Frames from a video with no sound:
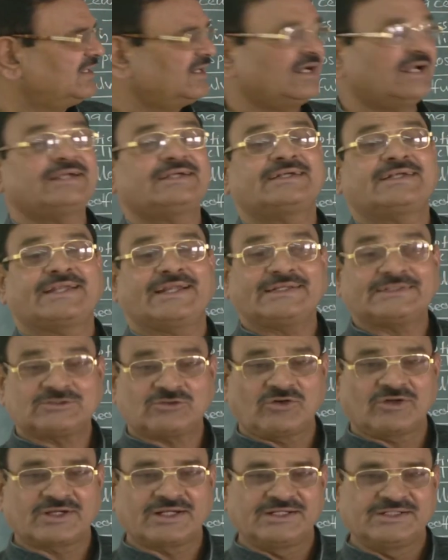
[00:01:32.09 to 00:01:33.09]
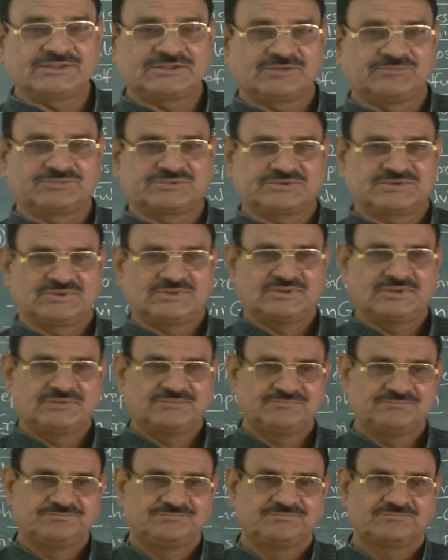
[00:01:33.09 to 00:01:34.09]
and test organisms.
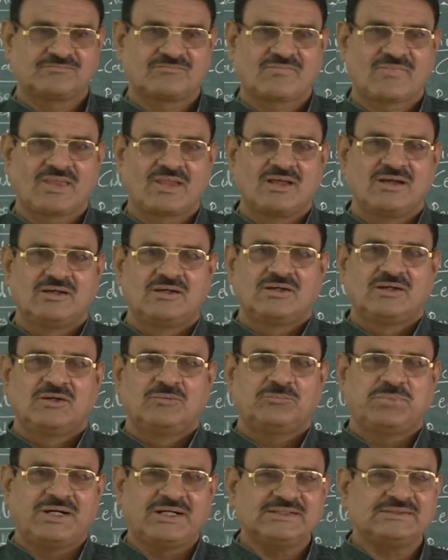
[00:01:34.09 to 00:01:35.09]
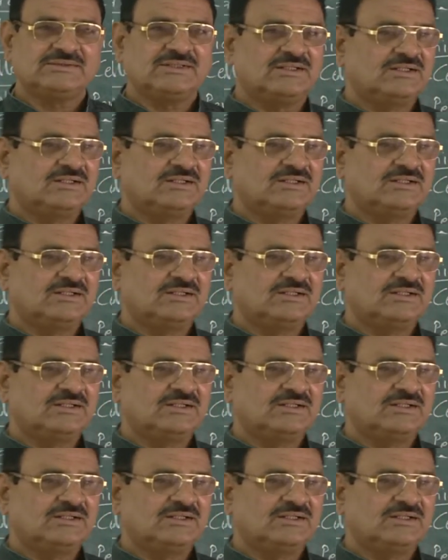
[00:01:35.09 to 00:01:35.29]
First,